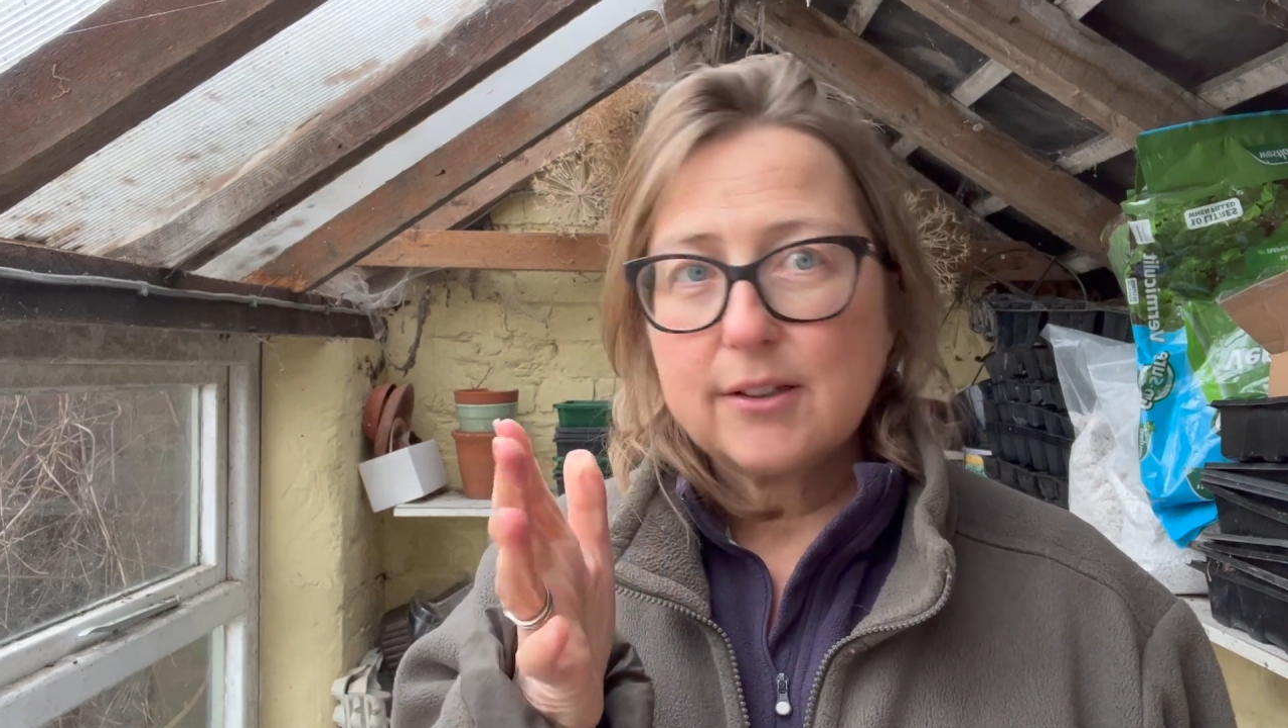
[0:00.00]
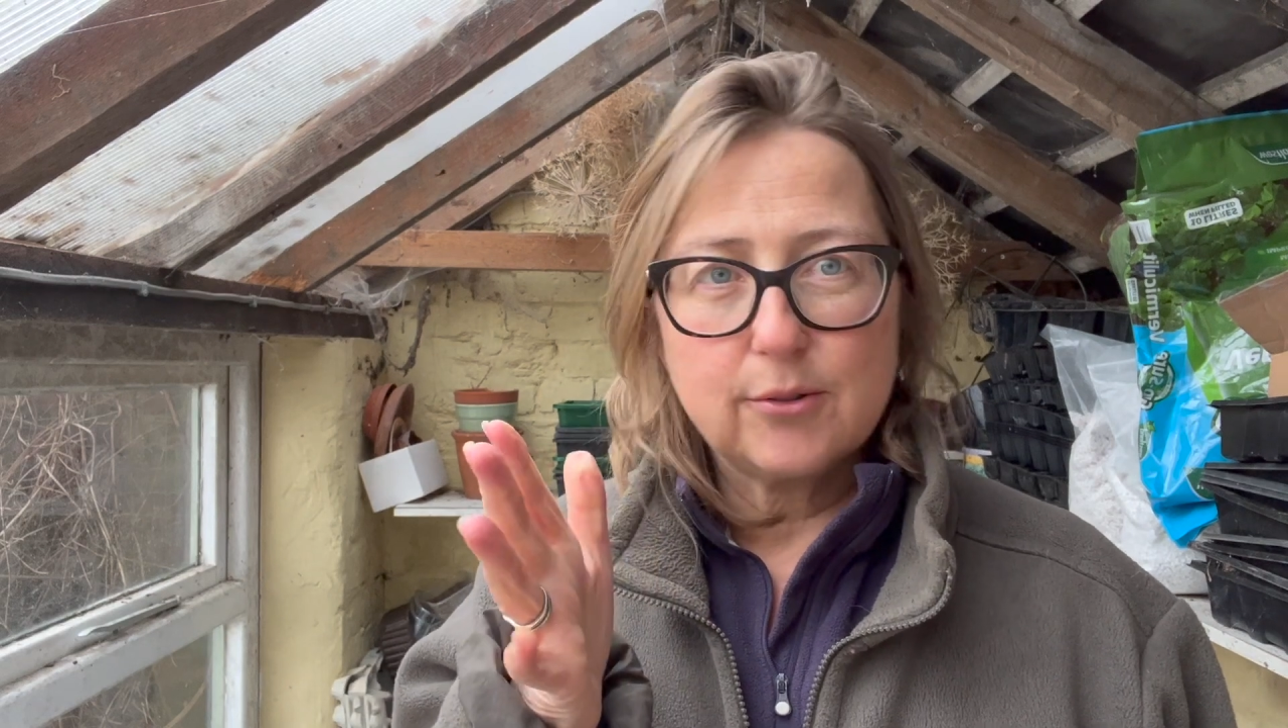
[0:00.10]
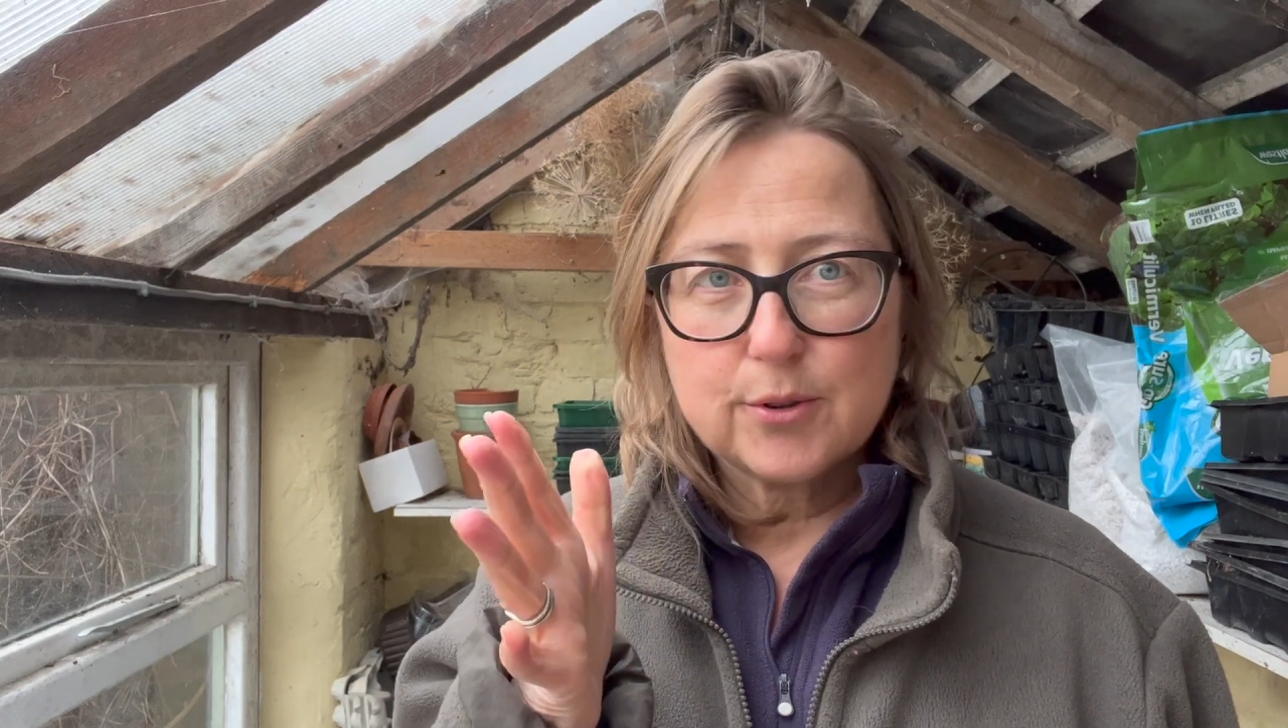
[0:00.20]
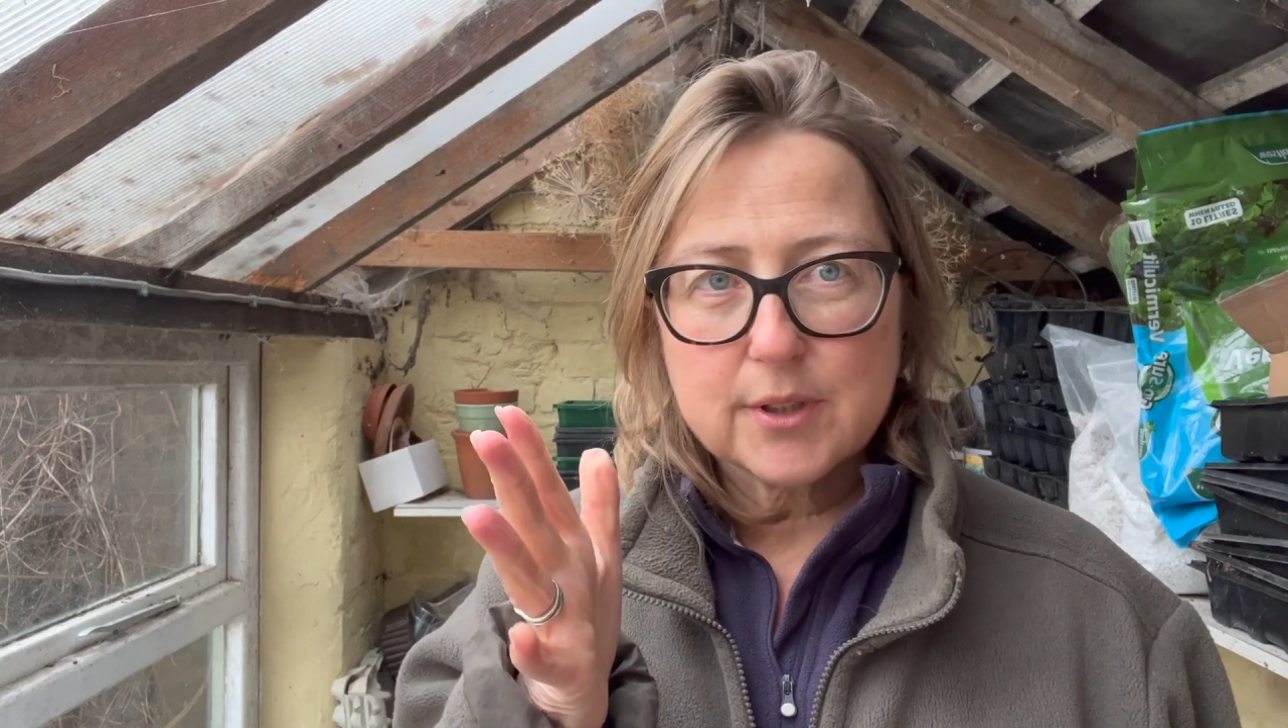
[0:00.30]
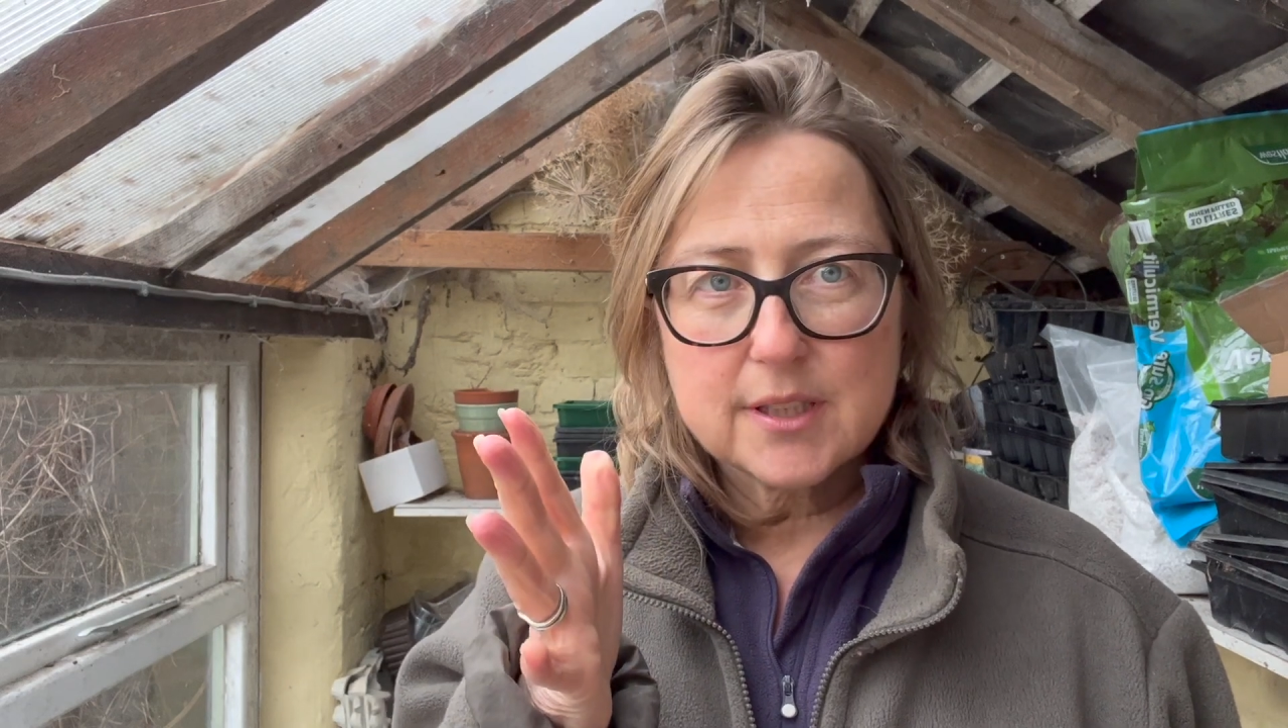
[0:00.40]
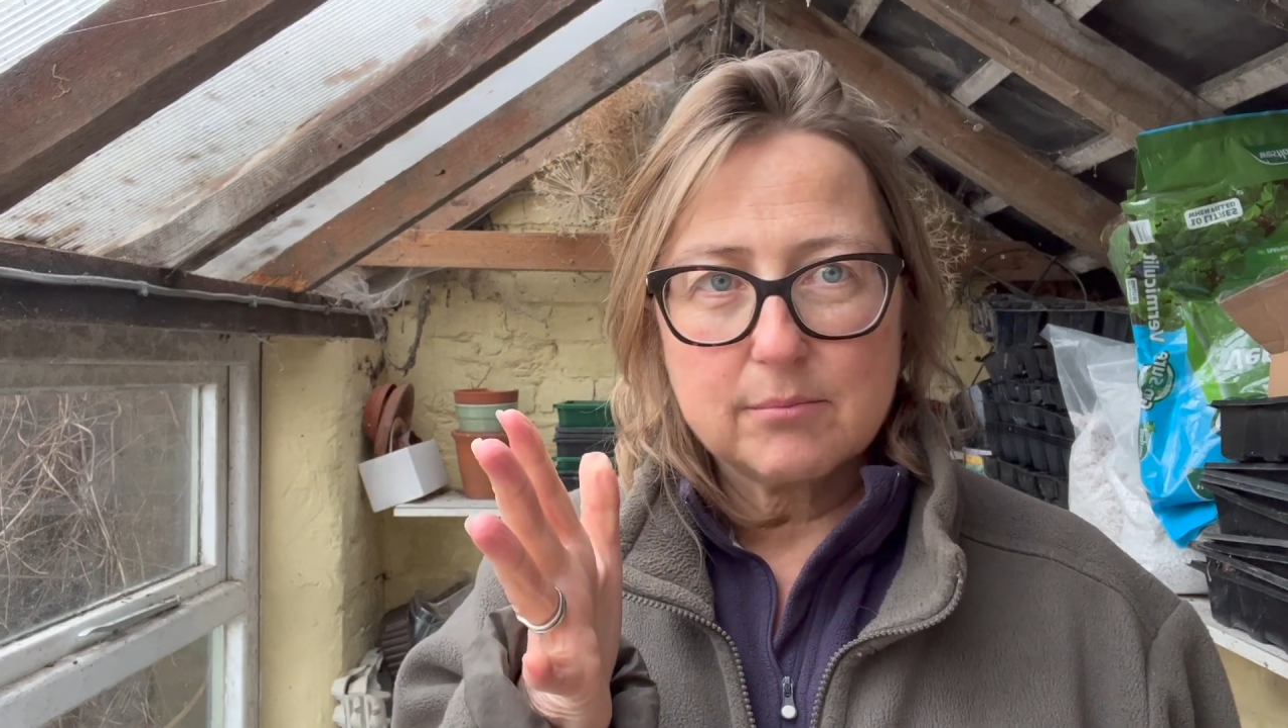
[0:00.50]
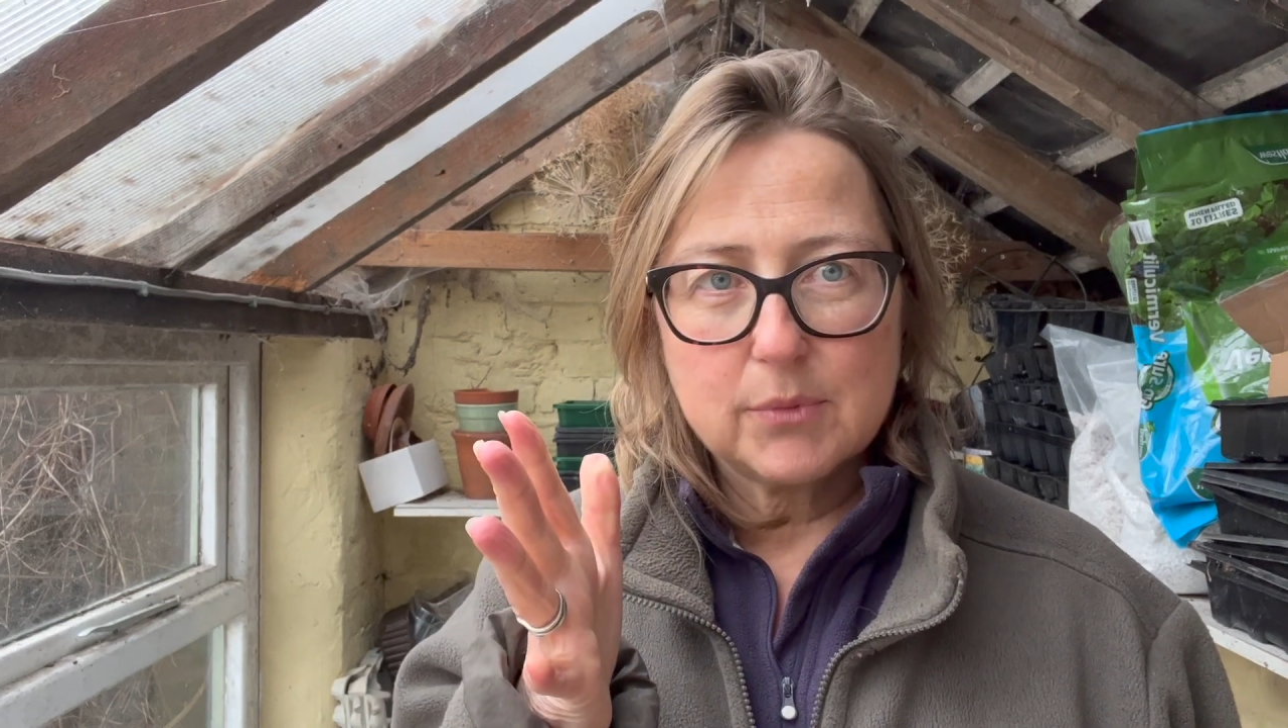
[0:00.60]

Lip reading: order some